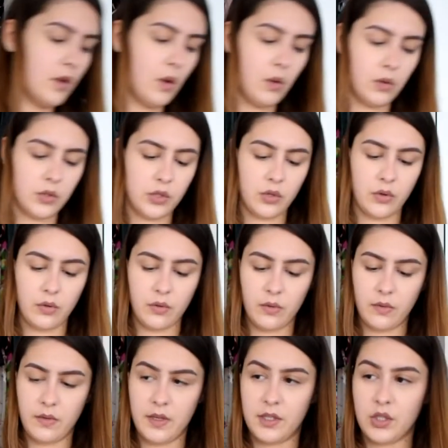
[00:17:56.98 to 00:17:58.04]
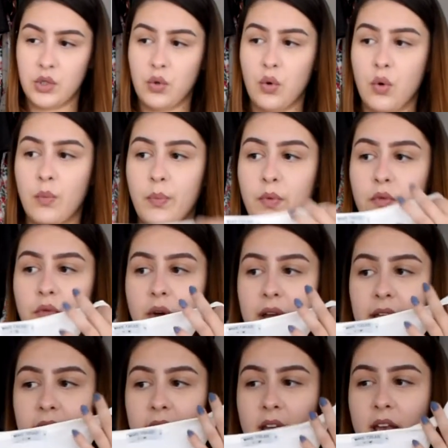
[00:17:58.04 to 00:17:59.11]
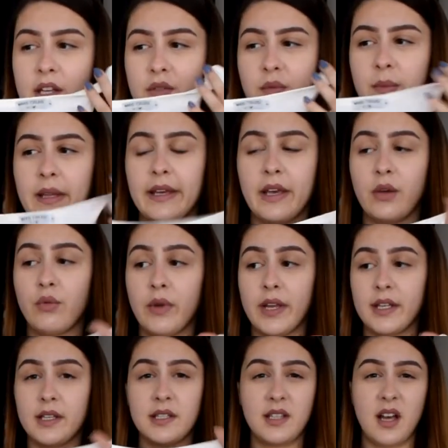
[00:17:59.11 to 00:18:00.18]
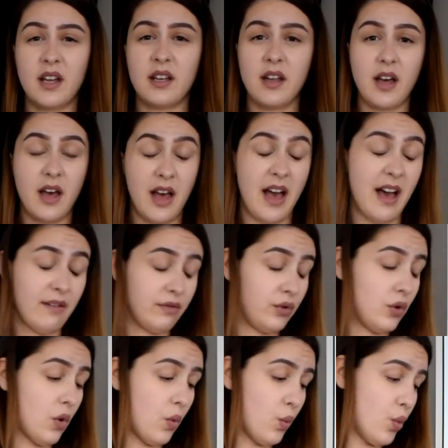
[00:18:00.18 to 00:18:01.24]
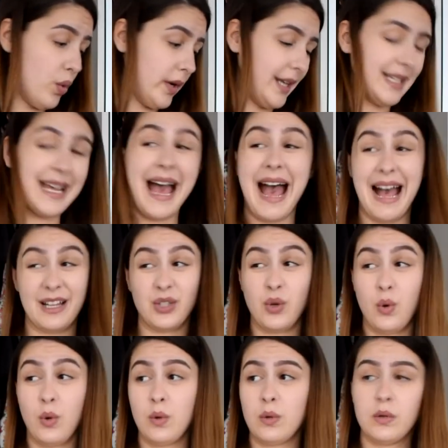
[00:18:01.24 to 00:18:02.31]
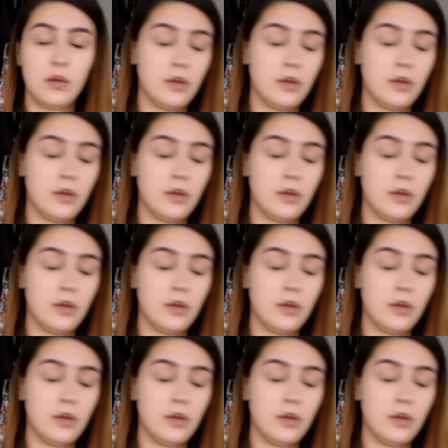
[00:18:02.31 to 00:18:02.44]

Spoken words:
Also, this top right here is from like a Greek designer. I have not worn it at all.